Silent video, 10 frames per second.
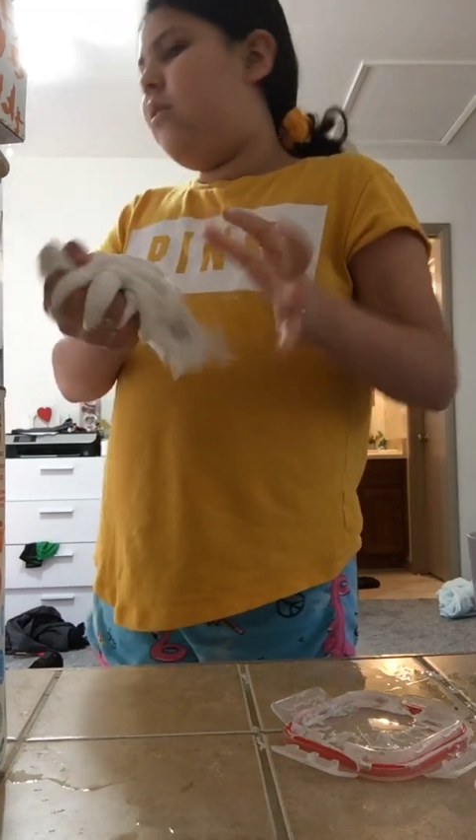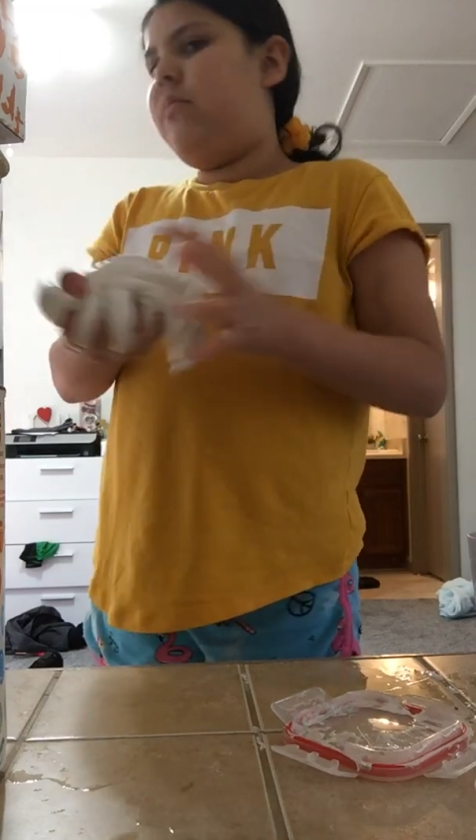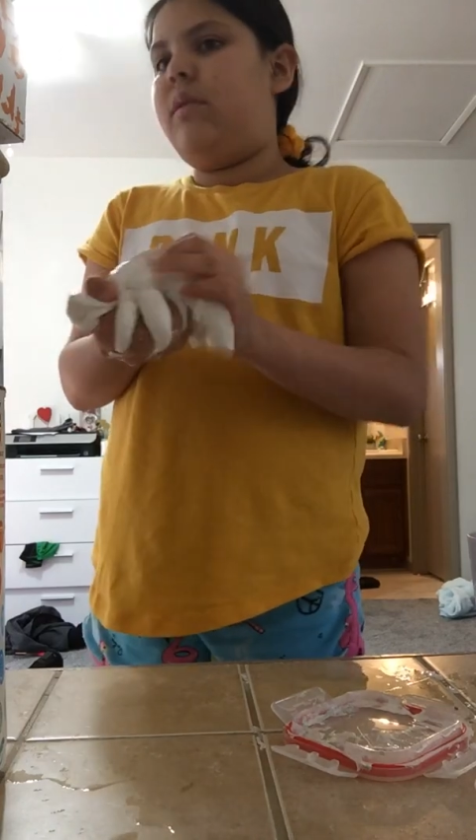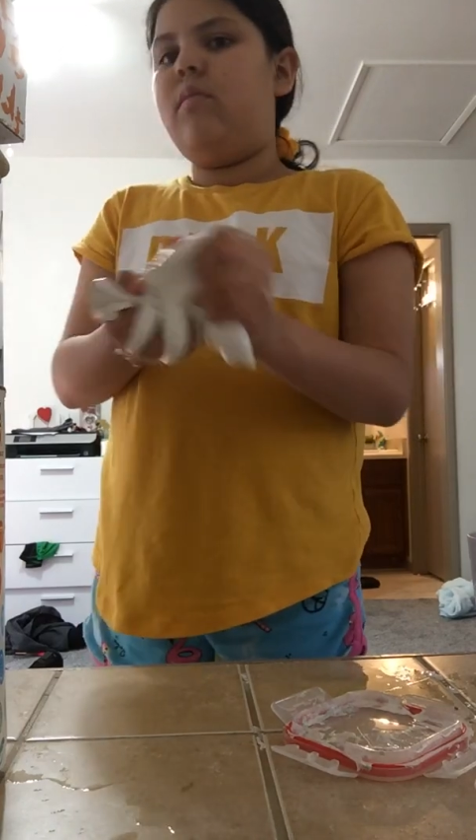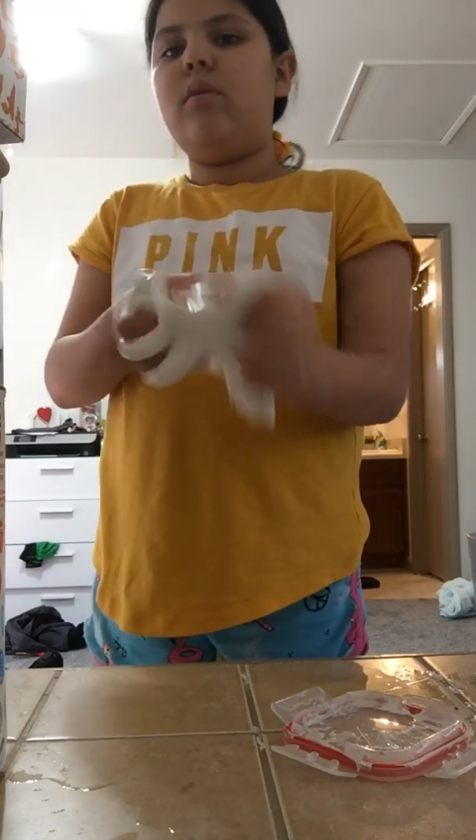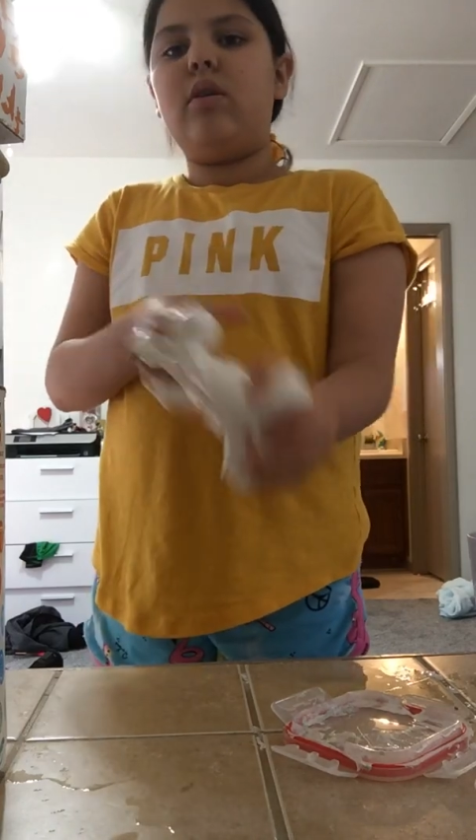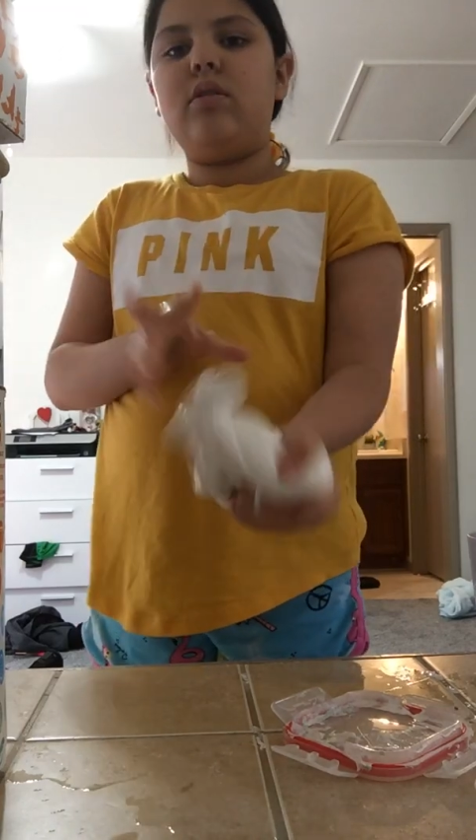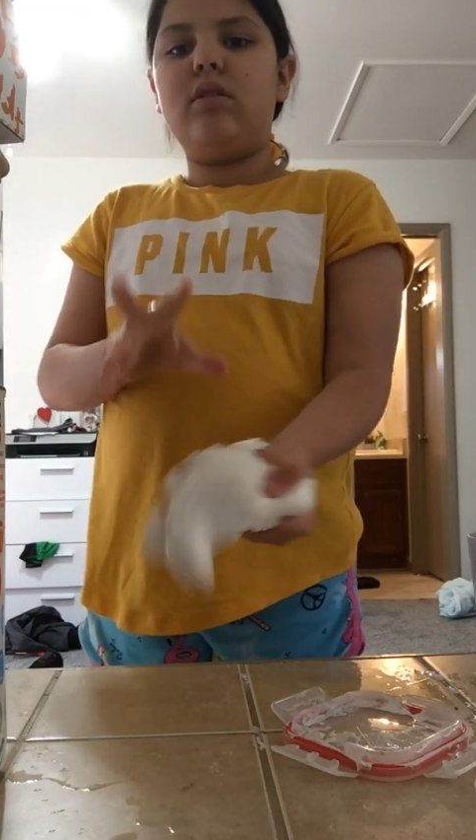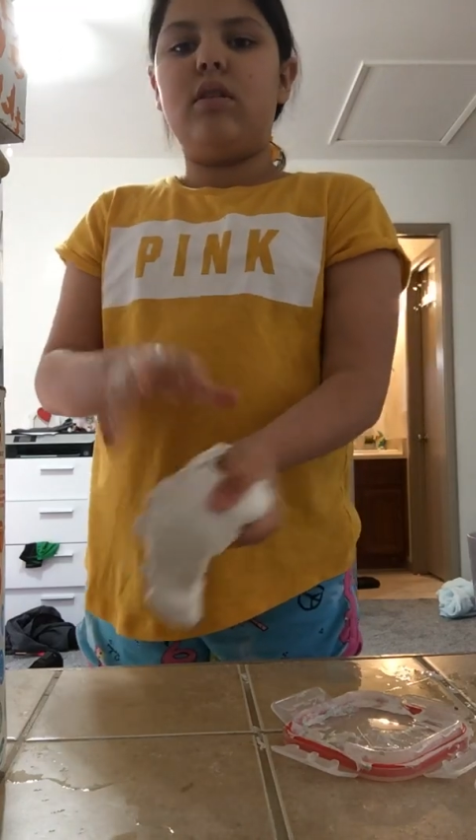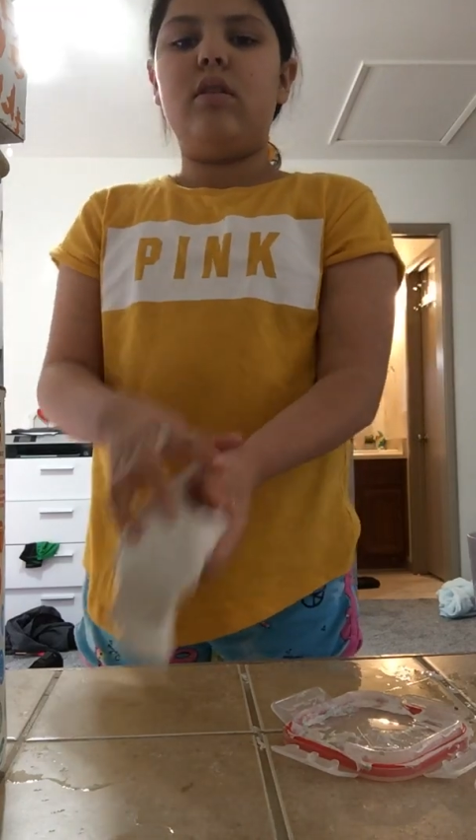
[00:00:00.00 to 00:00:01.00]
It'd be
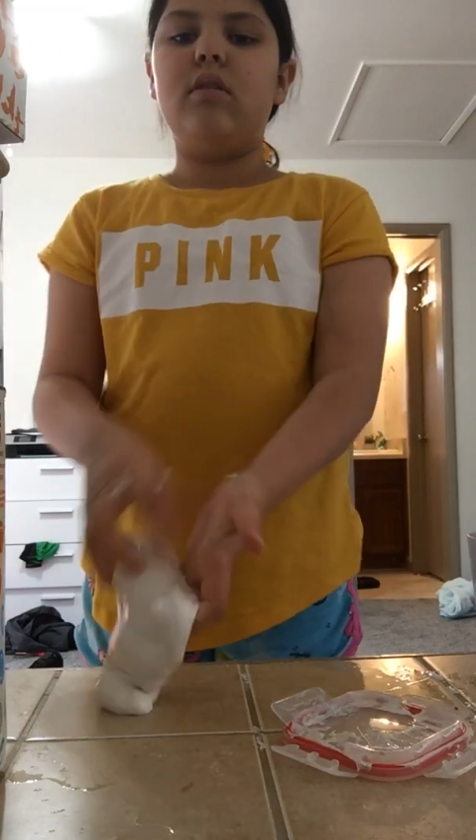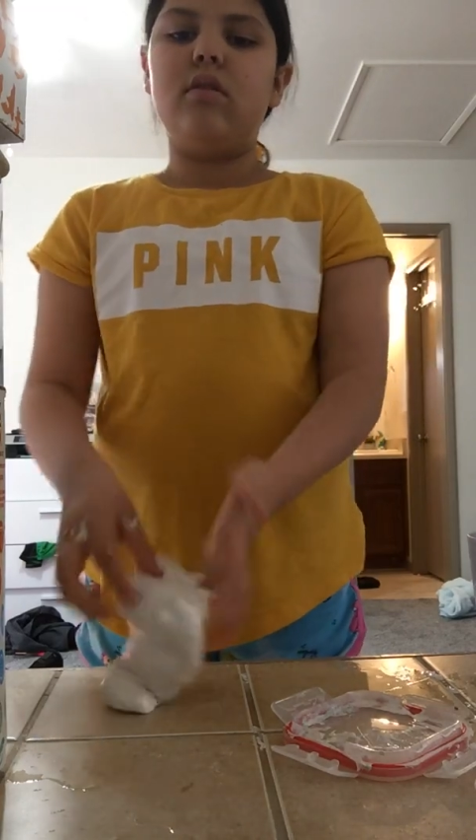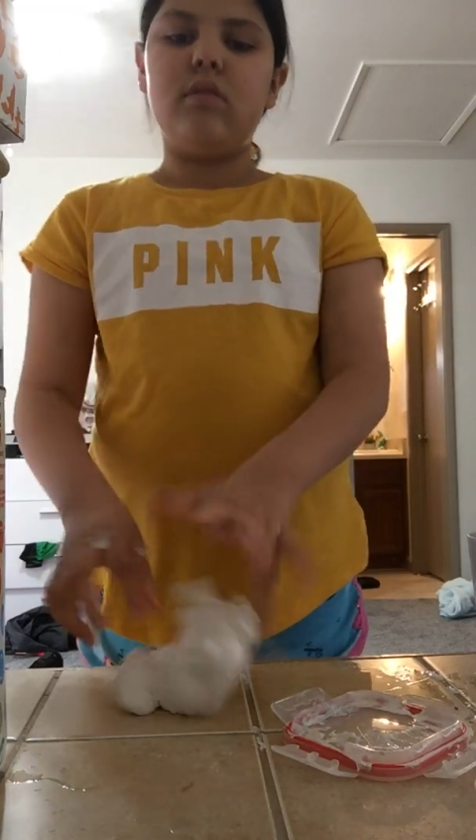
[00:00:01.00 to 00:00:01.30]
embarrassing